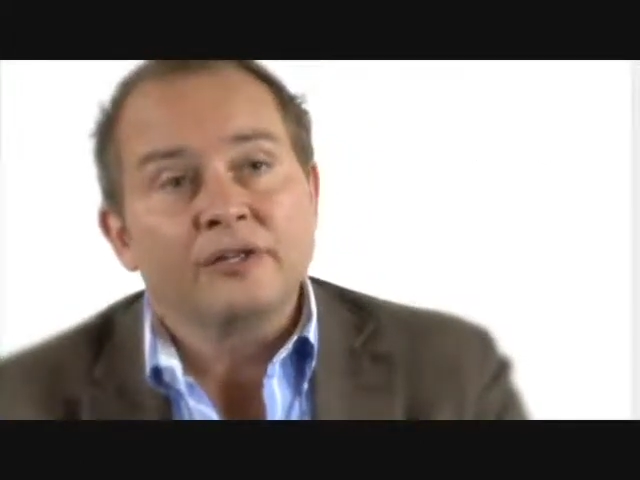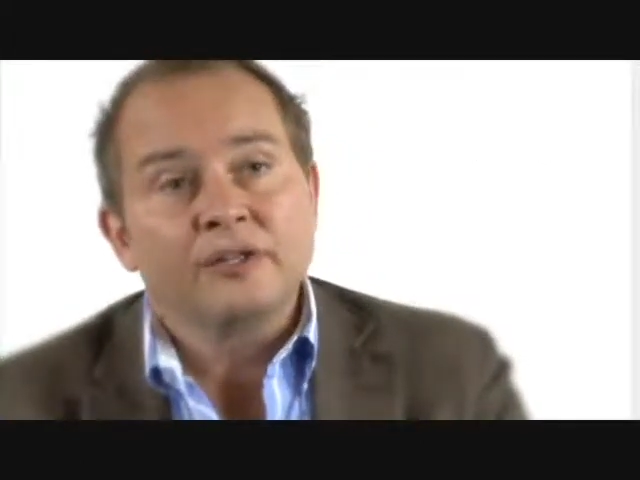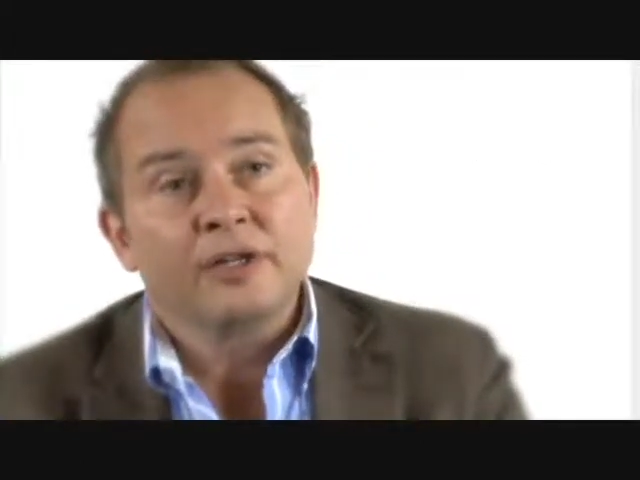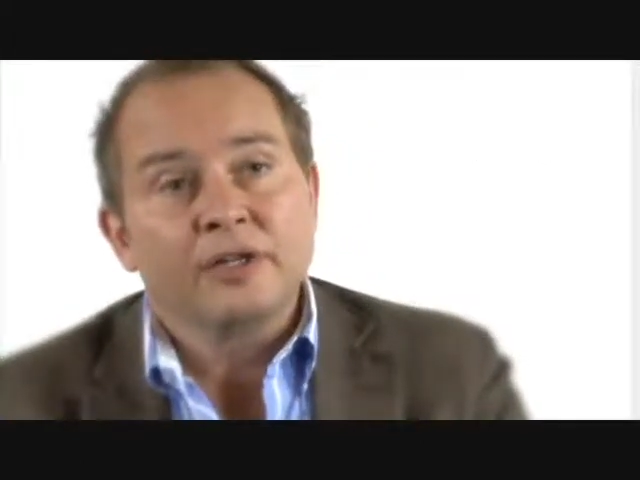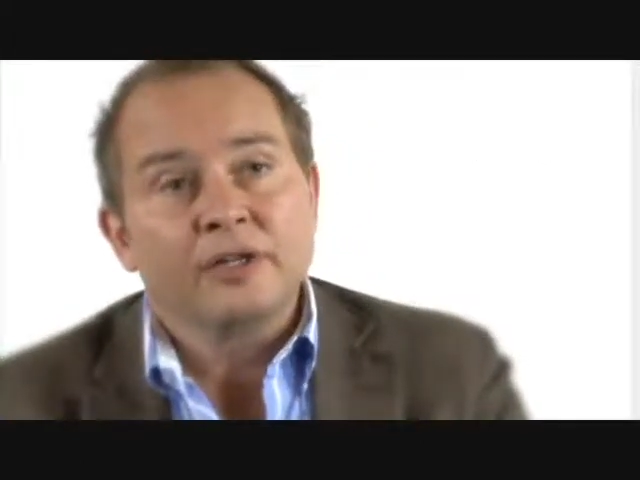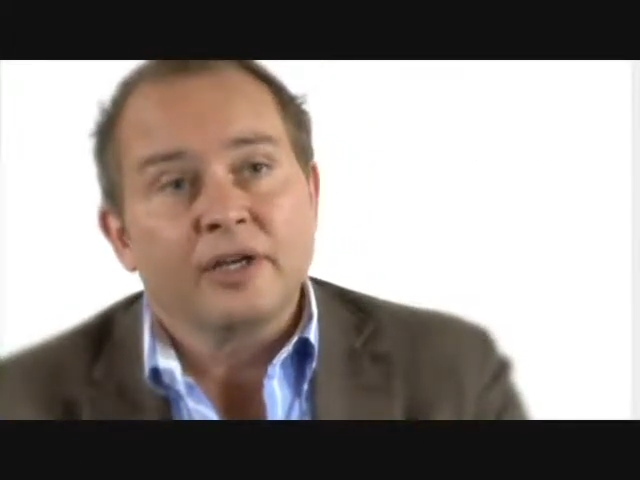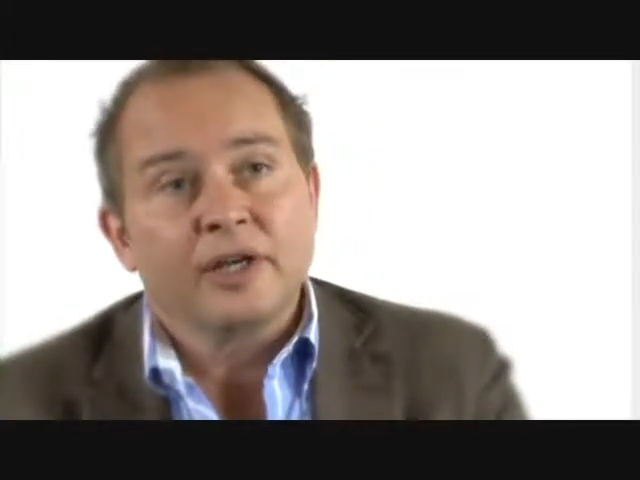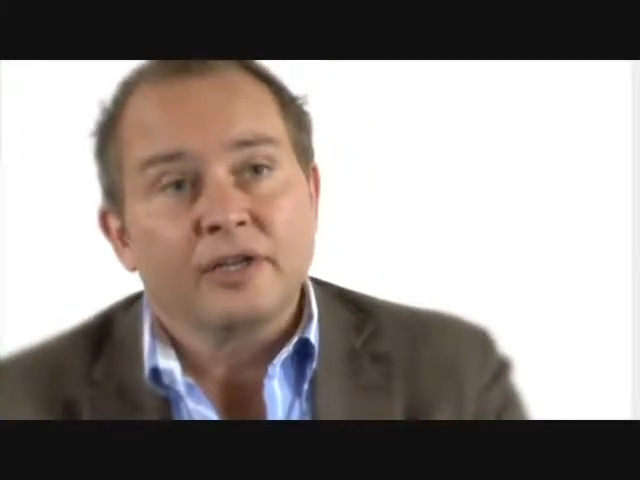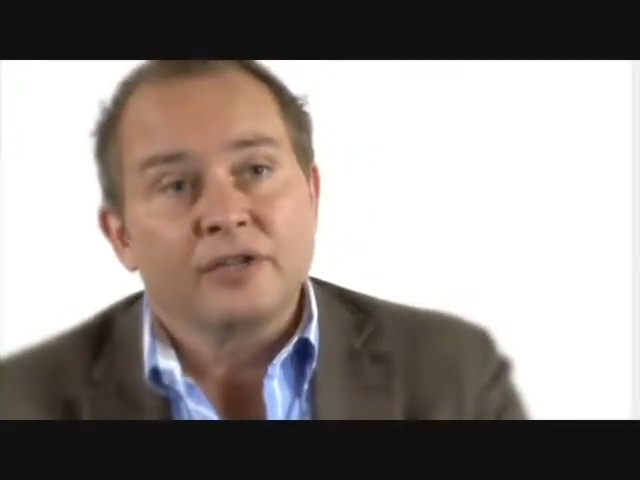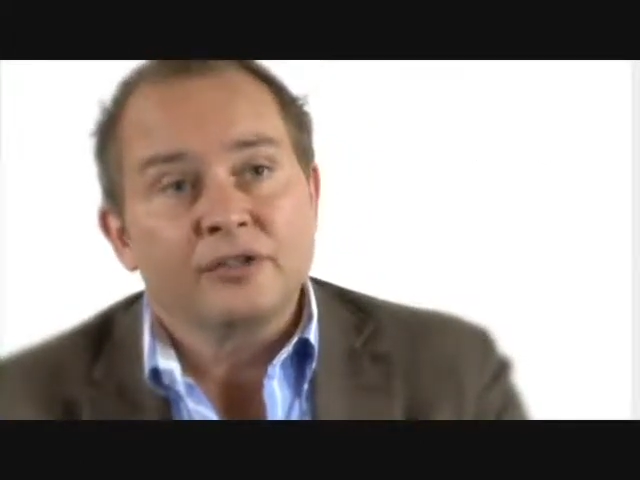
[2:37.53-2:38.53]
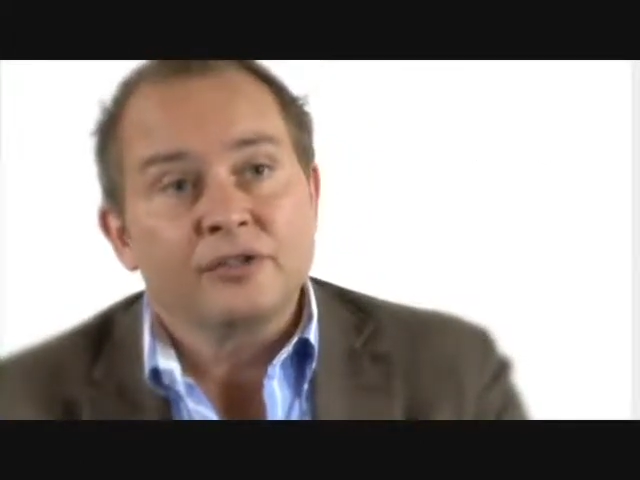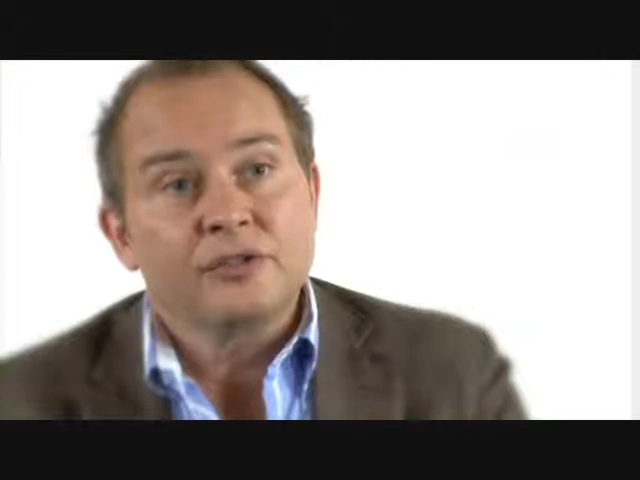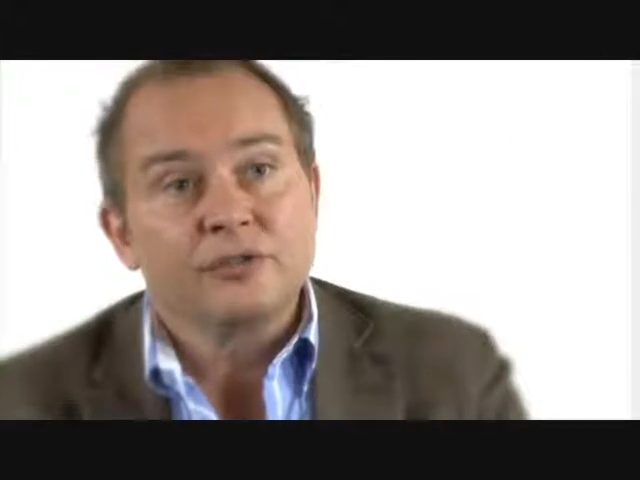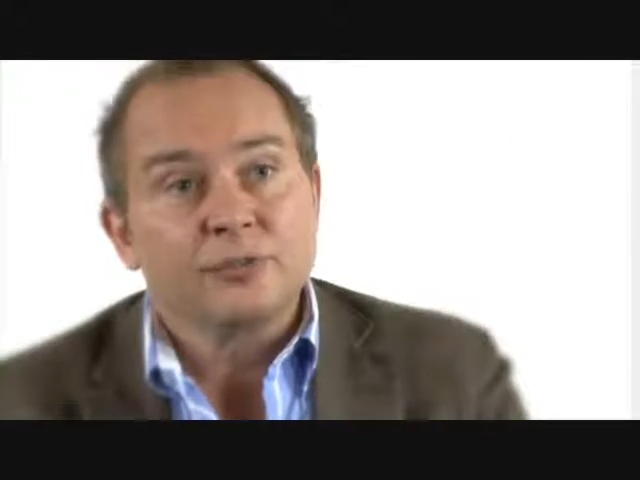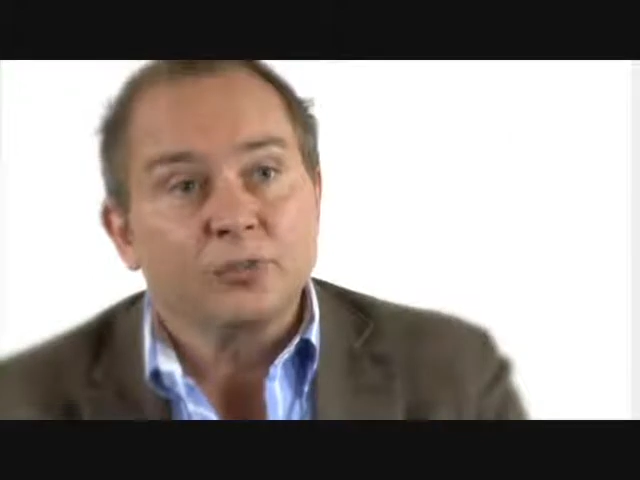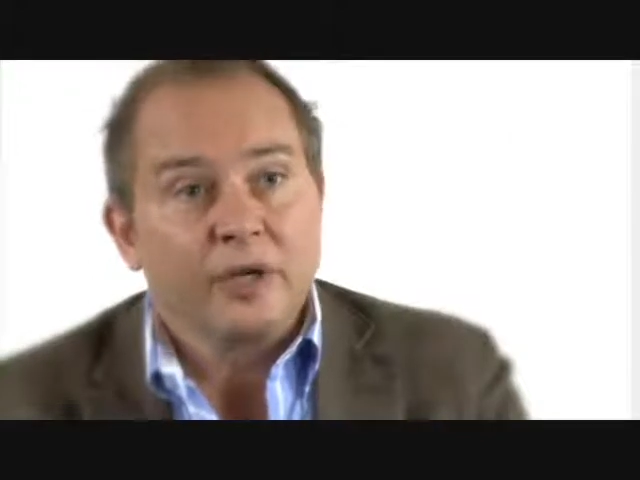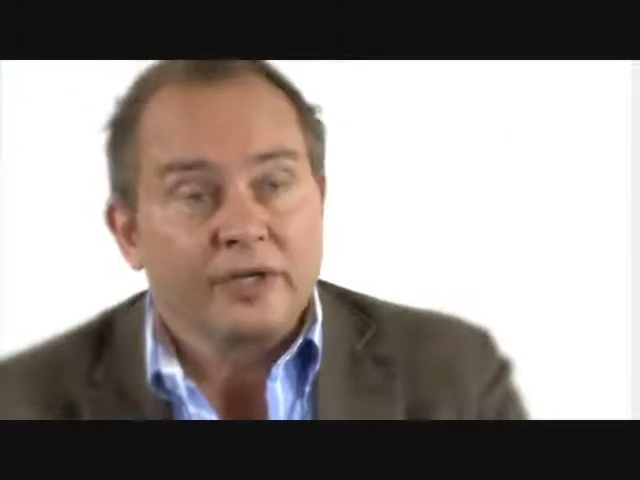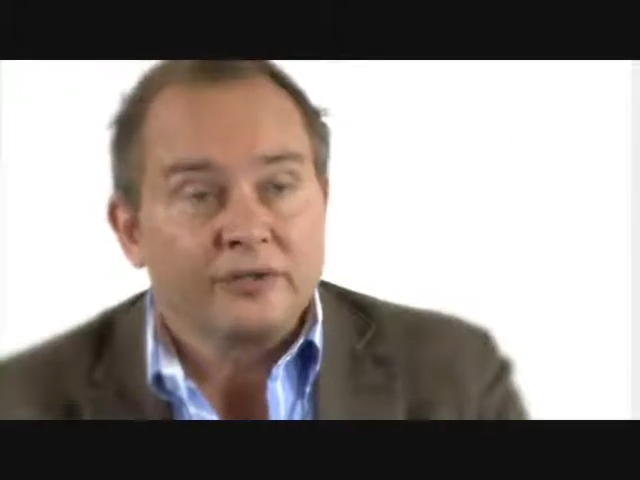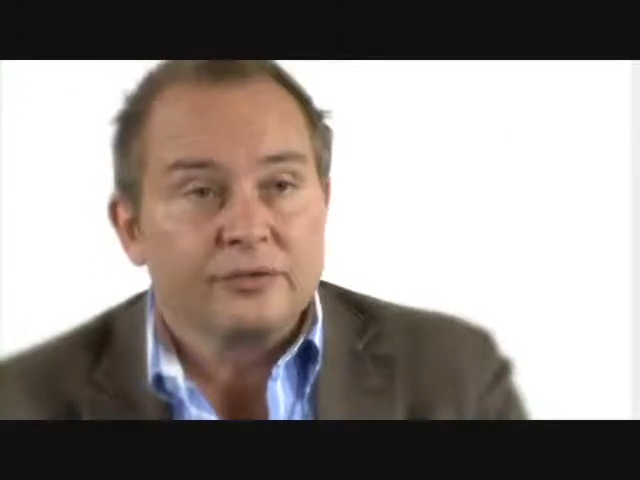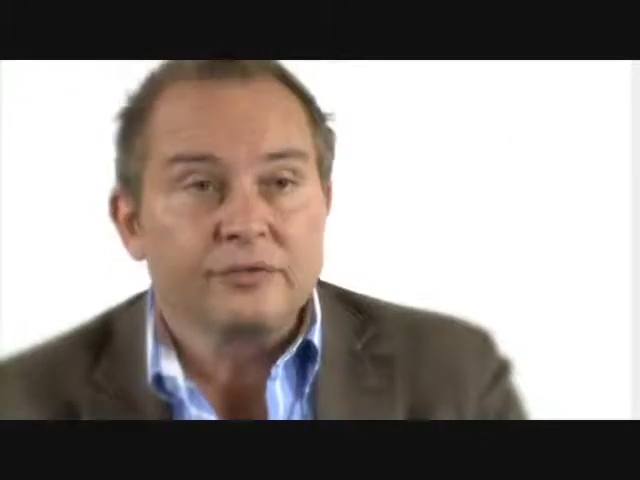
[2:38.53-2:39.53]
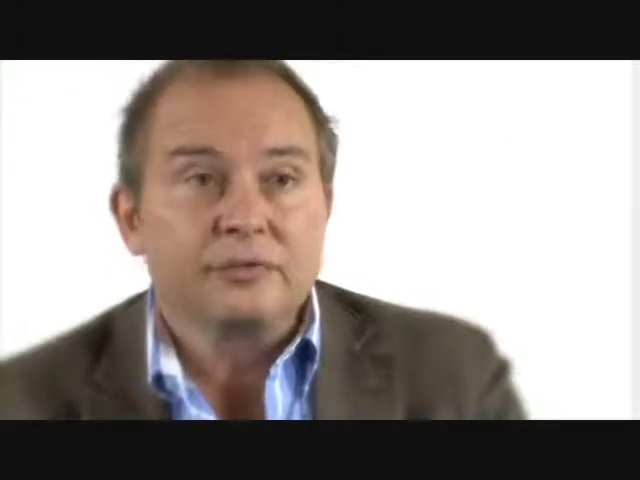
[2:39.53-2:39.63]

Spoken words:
decided I needed to lose some weight,